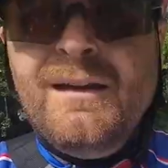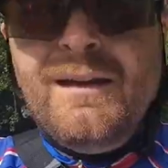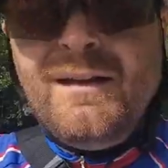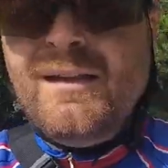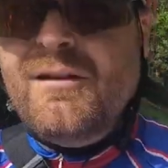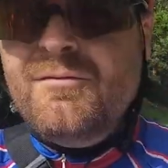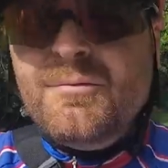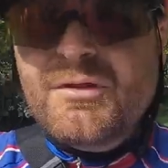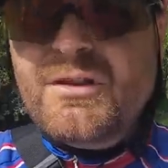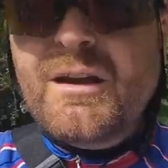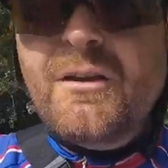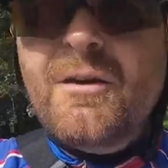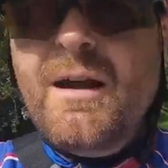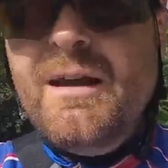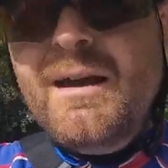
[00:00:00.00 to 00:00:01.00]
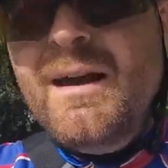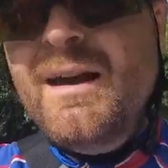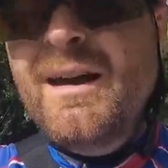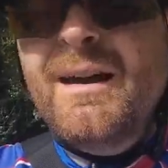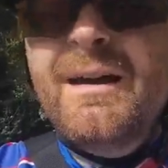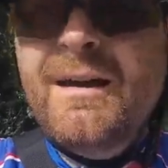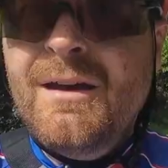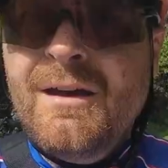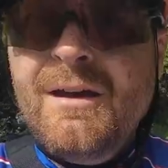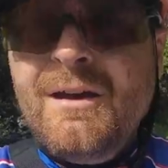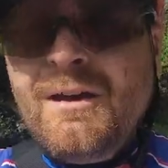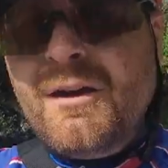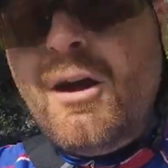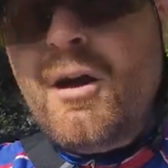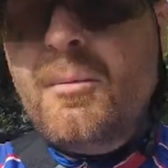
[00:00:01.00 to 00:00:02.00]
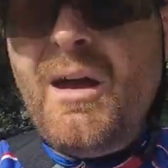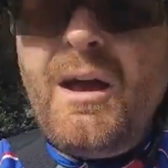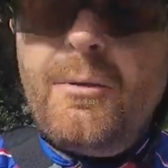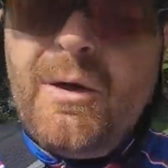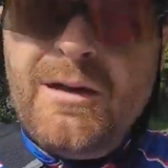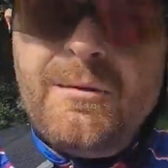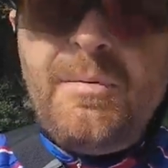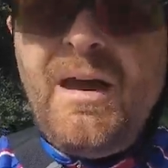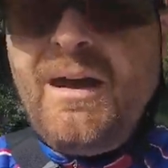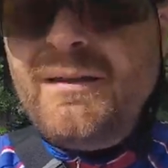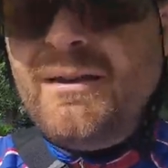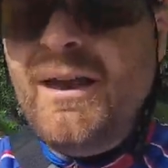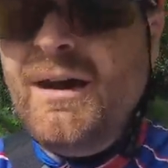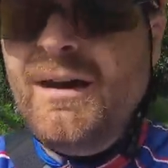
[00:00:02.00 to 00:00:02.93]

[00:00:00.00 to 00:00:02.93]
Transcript: 11% grade. Car back waiting to pass.